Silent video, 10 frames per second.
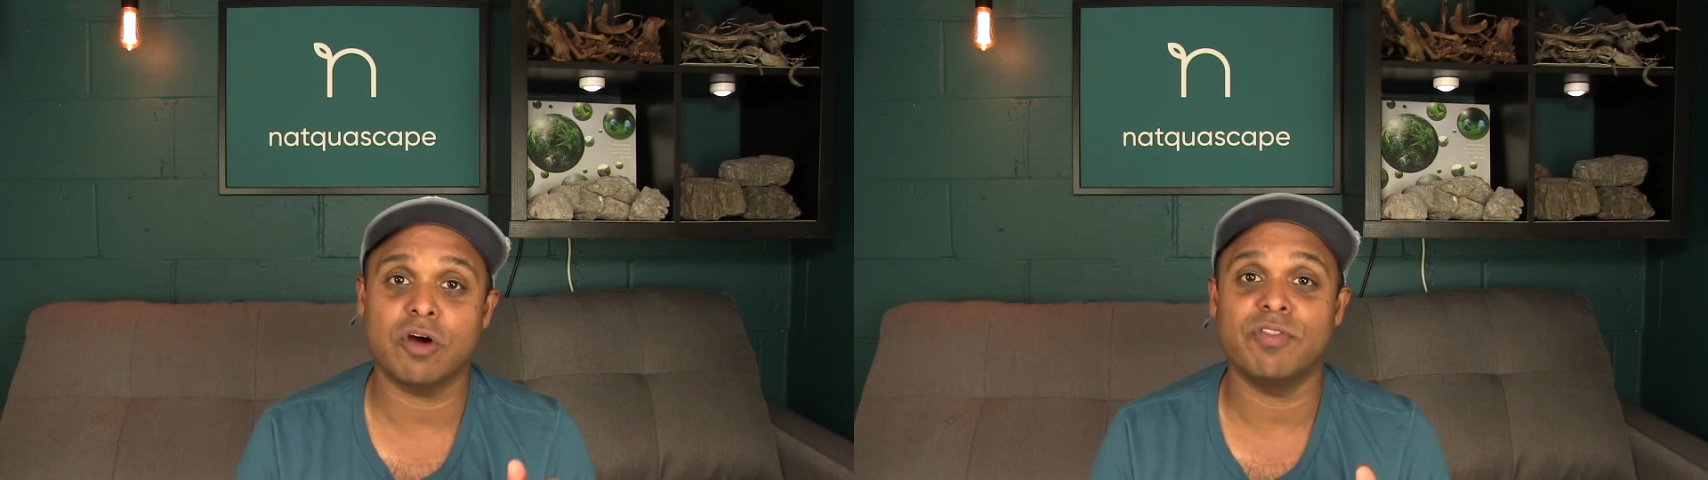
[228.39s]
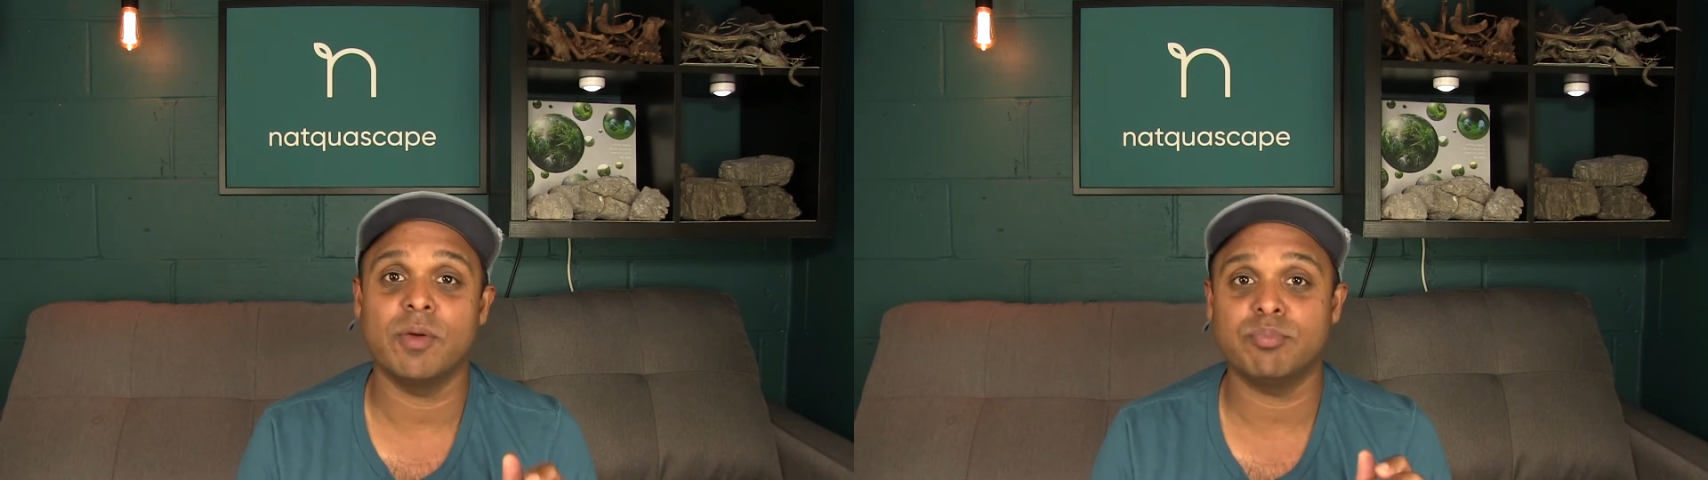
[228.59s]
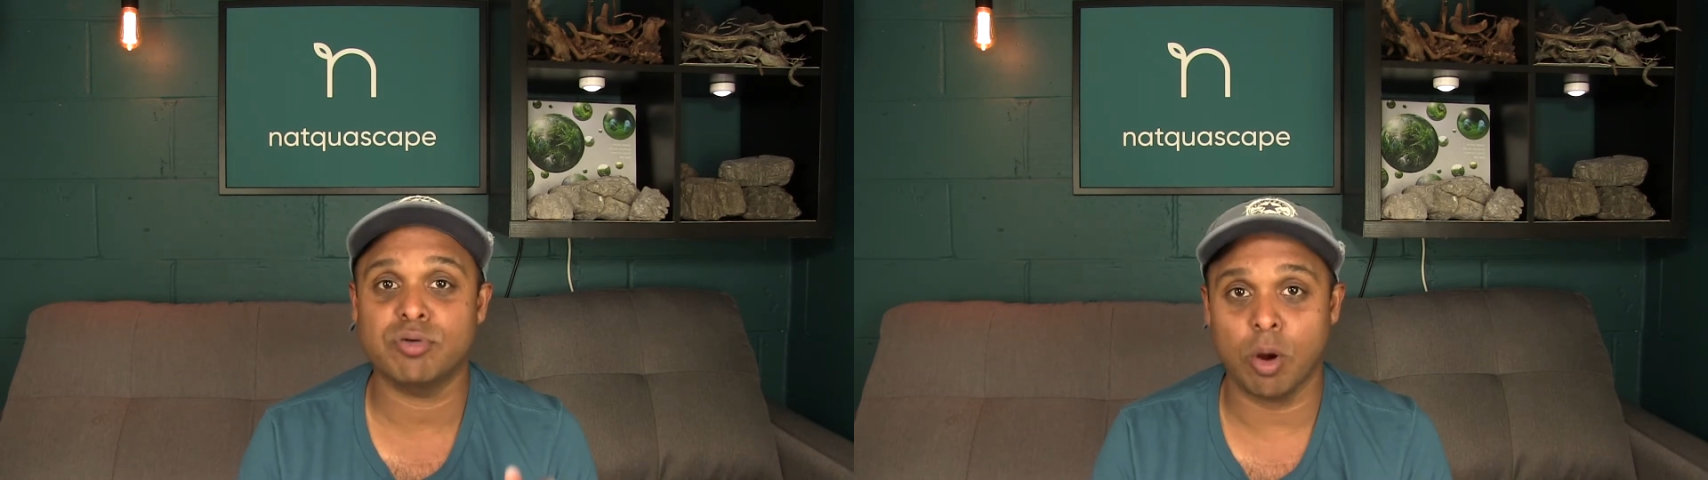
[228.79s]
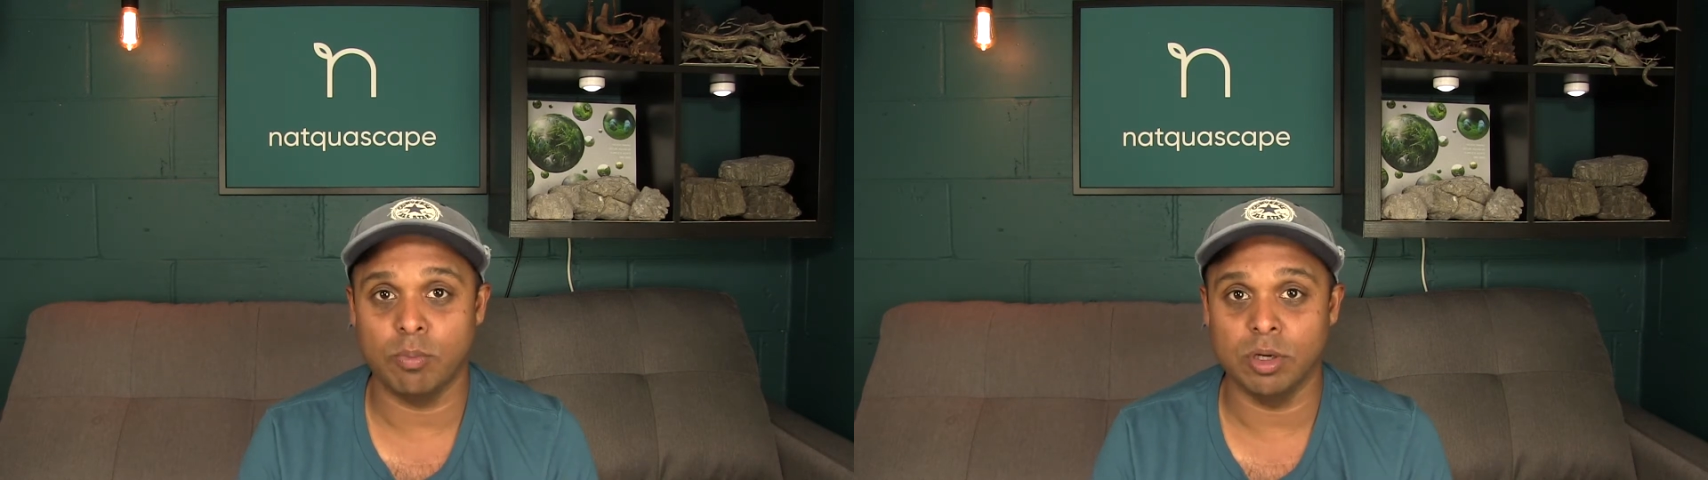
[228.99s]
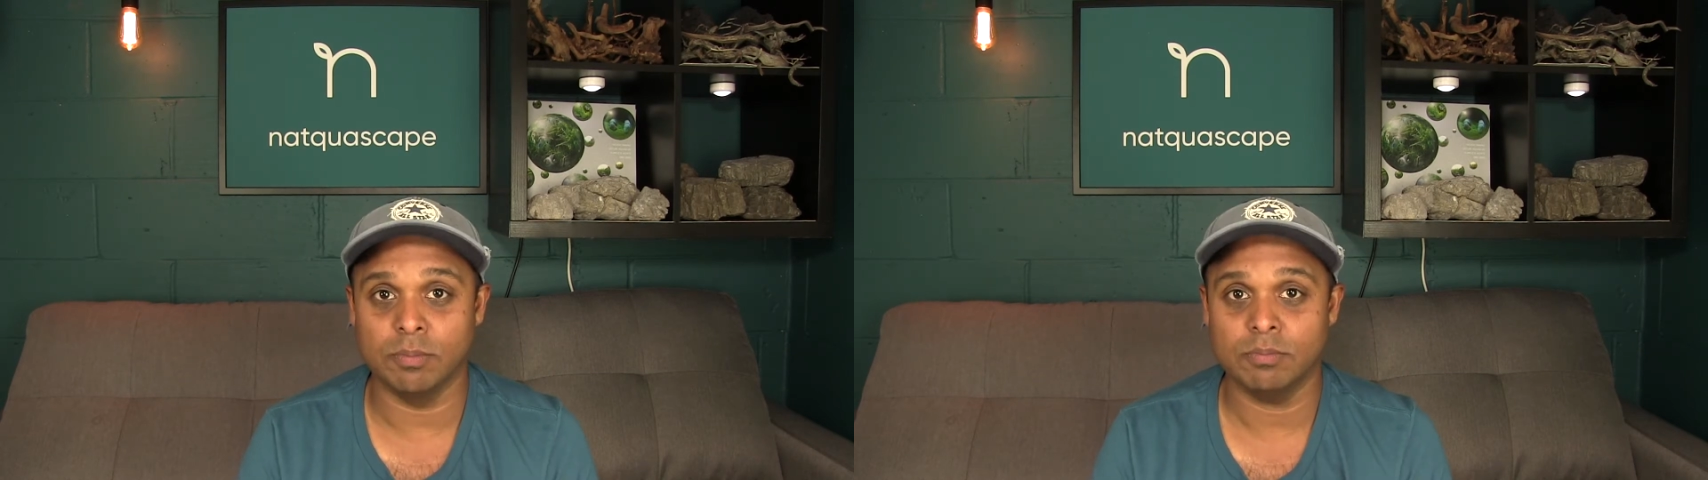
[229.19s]
of the
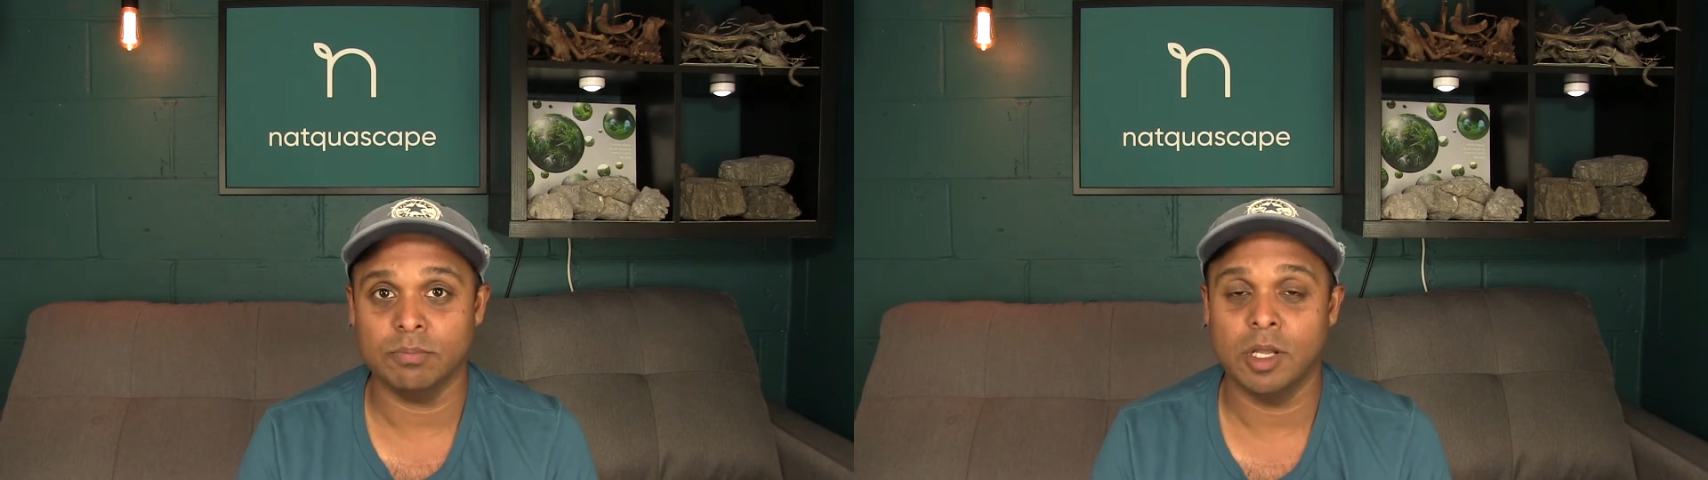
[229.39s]
problem